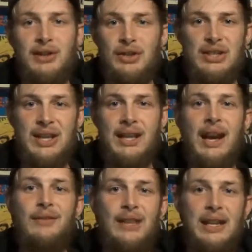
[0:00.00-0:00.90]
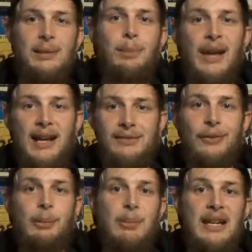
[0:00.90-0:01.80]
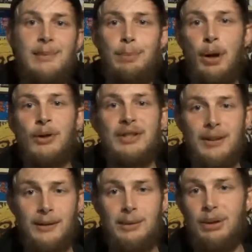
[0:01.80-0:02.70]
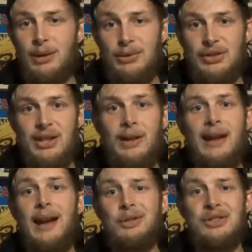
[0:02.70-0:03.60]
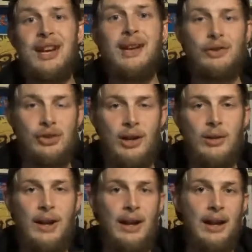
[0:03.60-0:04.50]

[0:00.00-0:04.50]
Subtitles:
It just didn't have the impact for me personally, but it was still an outstanding show.